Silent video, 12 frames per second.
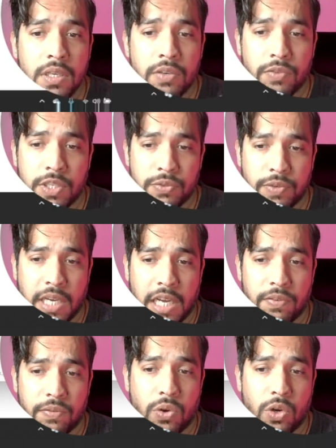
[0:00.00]
Once we
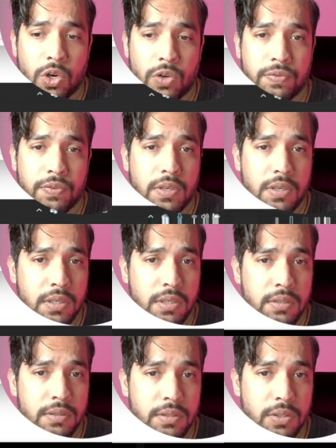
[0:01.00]
have all of
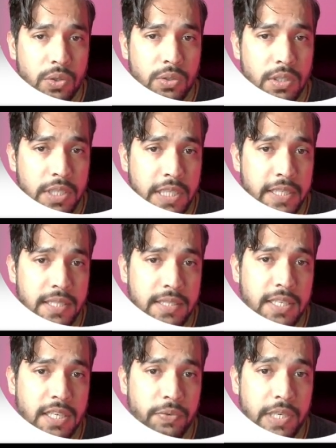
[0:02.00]
the details
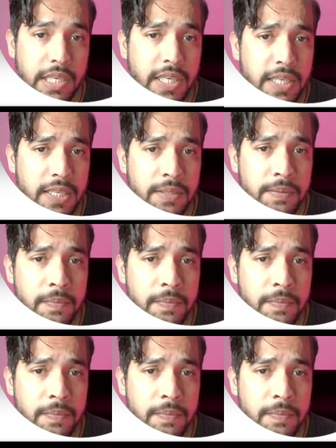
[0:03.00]
that we need,